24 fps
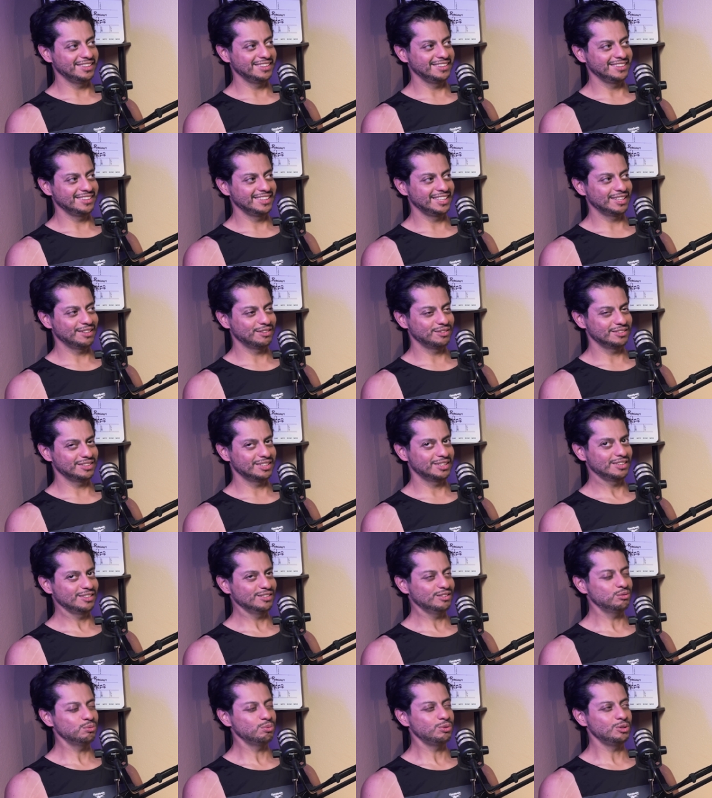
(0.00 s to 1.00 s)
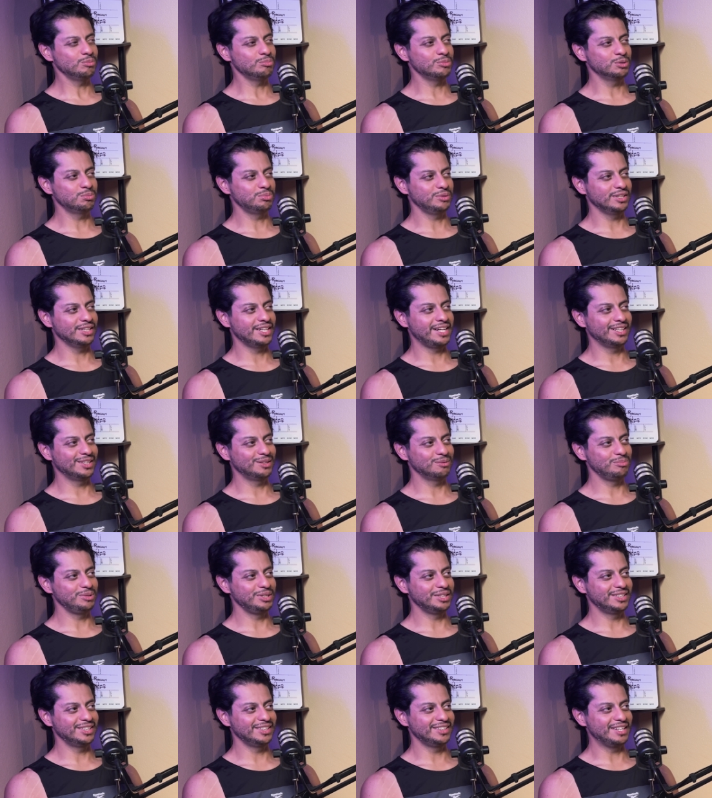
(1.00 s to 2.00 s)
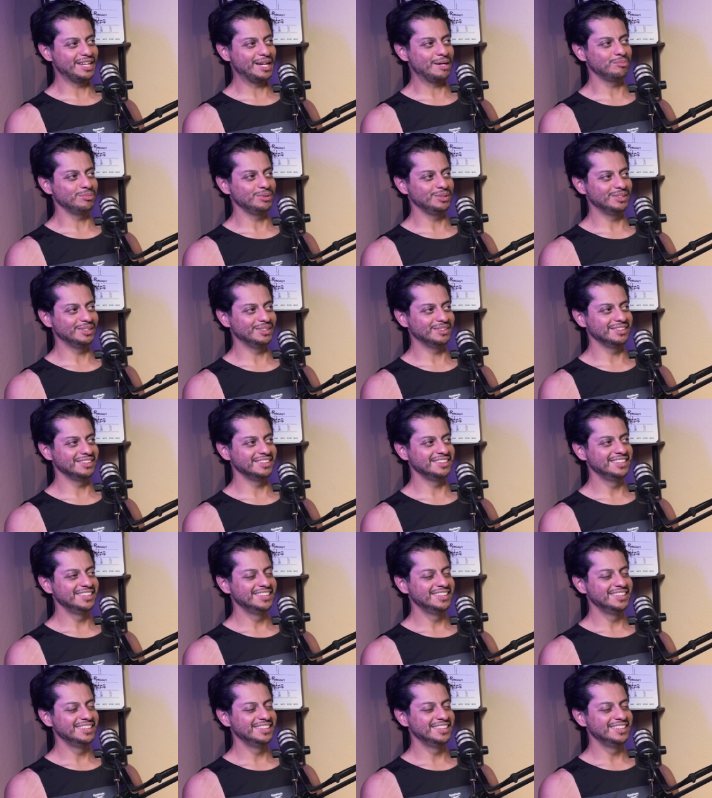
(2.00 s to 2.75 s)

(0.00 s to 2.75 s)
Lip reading: and like I was like, this is what it must be like to be kidnapped, you know.